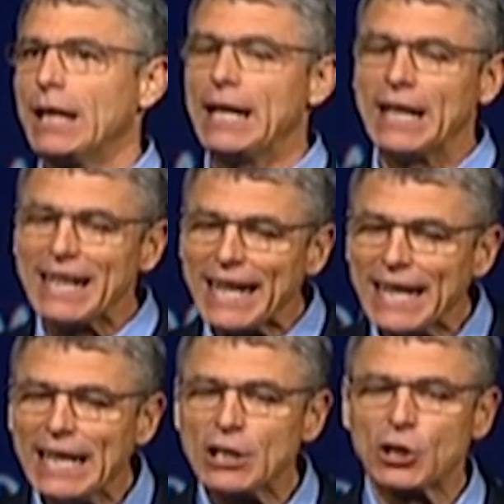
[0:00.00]
in an
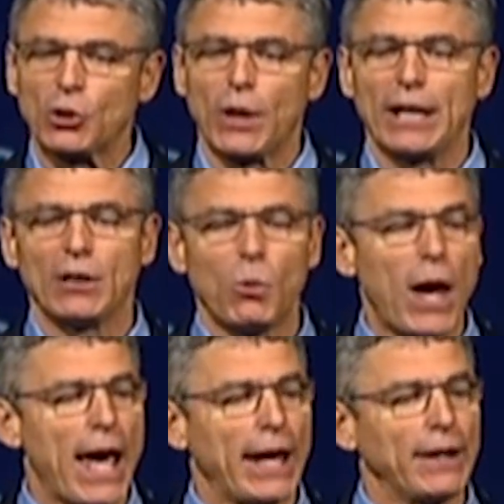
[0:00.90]
integrated
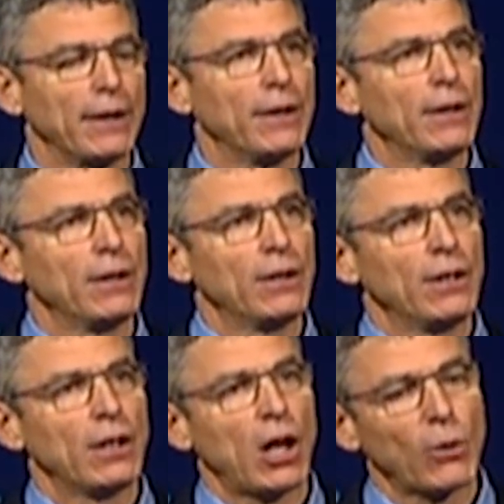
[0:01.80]
way
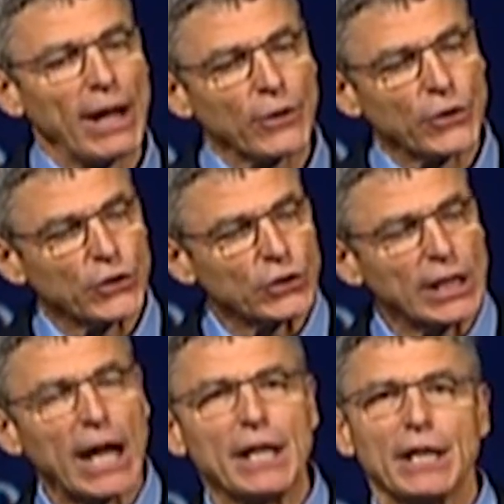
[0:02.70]
around
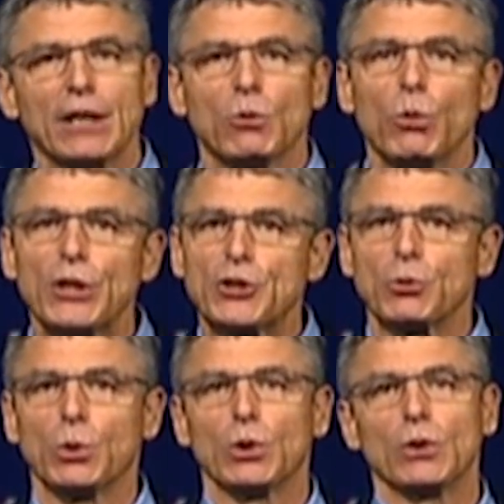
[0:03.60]
study and
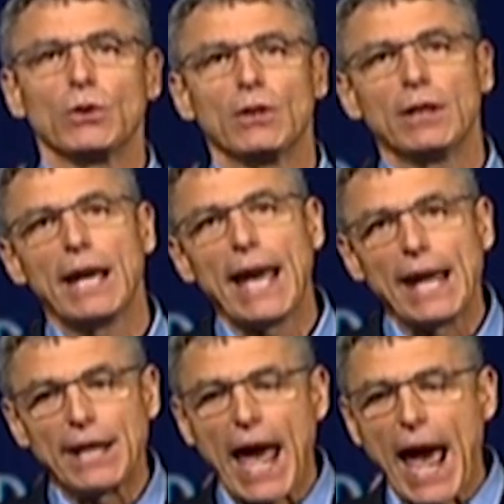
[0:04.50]
ritual
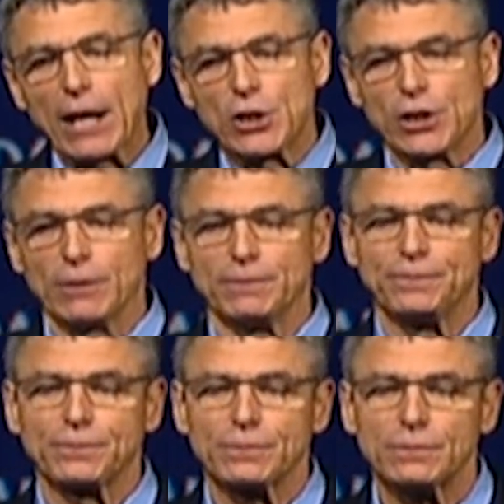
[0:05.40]
and action.
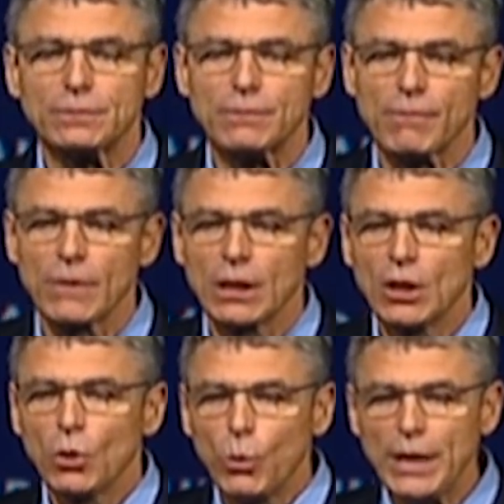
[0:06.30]

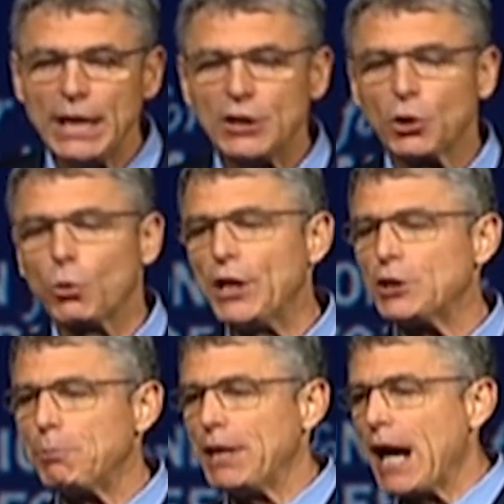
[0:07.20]
We need to
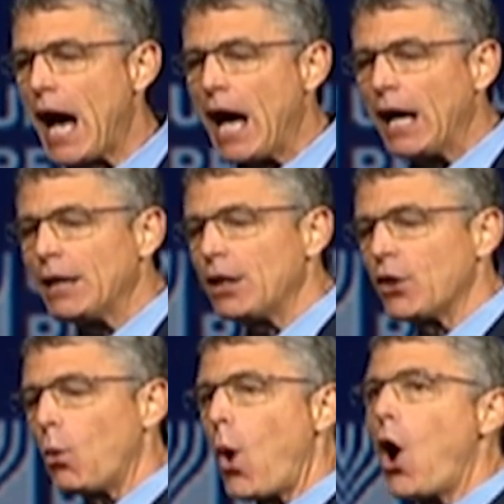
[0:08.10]
reach beyond
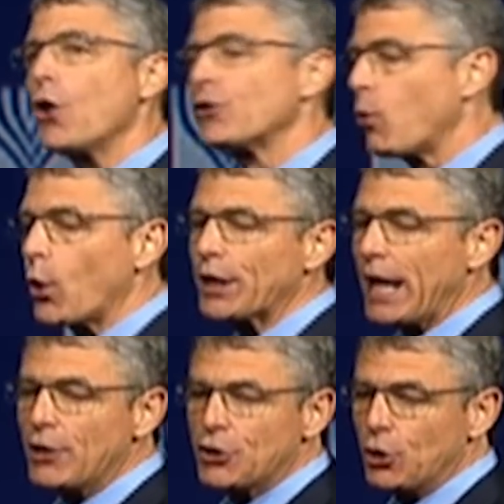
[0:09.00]
the walls of
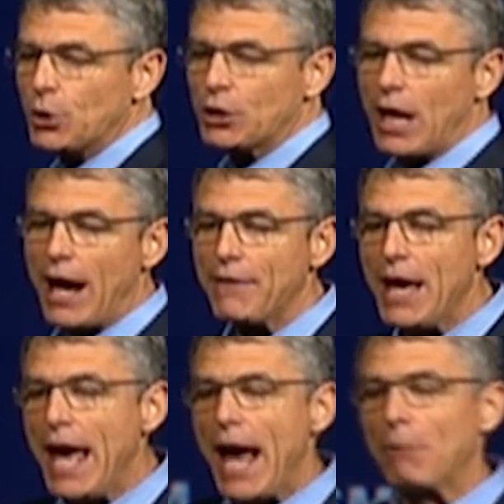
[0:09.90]
organized Jewish life
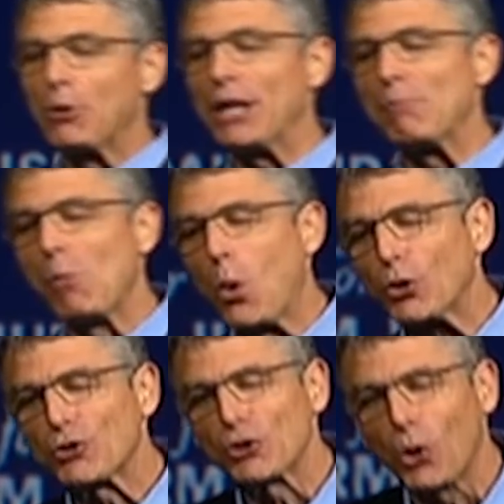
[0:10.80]
and bring more
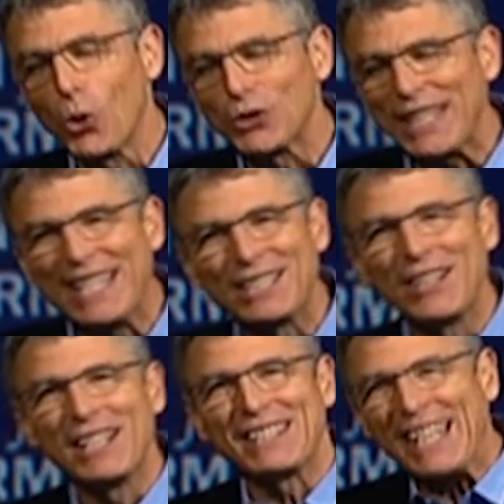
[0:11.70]
souls into
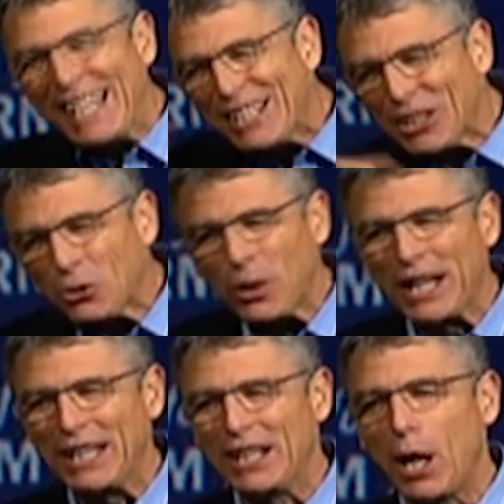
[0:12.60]
this
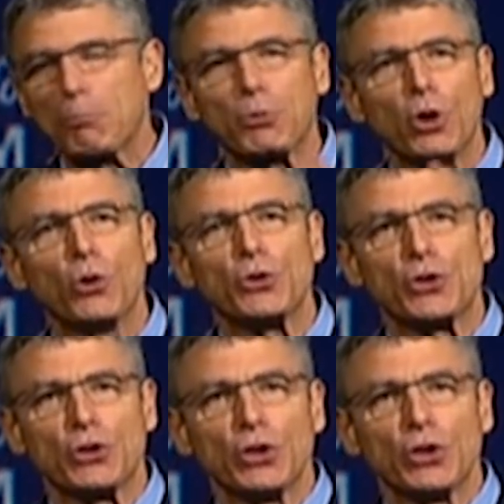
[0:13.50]
integrated approach